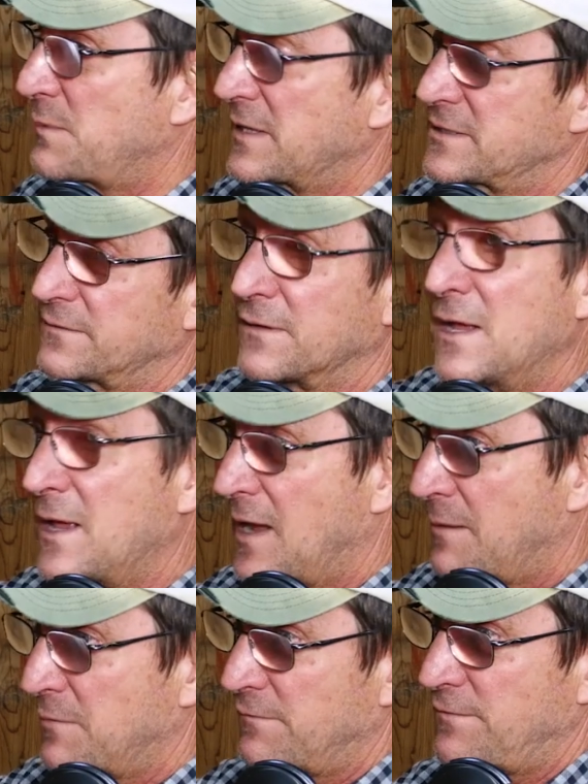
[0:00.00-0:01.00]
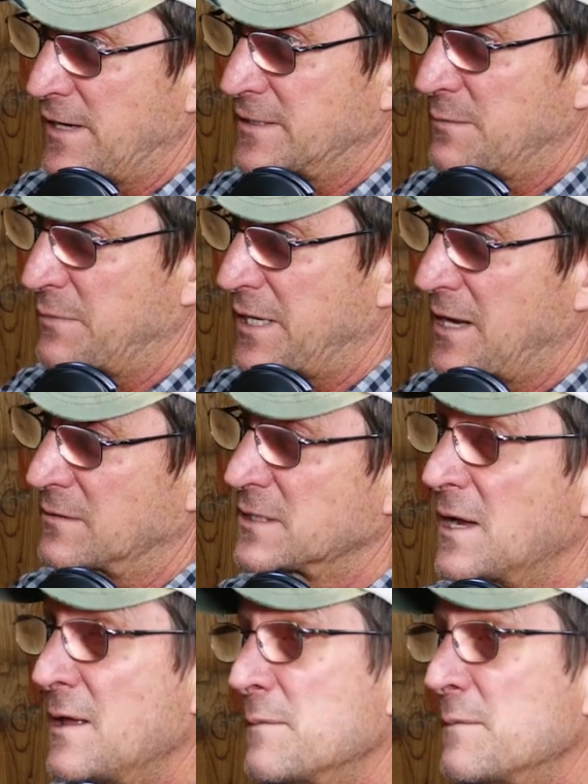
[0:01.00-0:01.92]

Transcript: expensive, I'm going to find somebody else.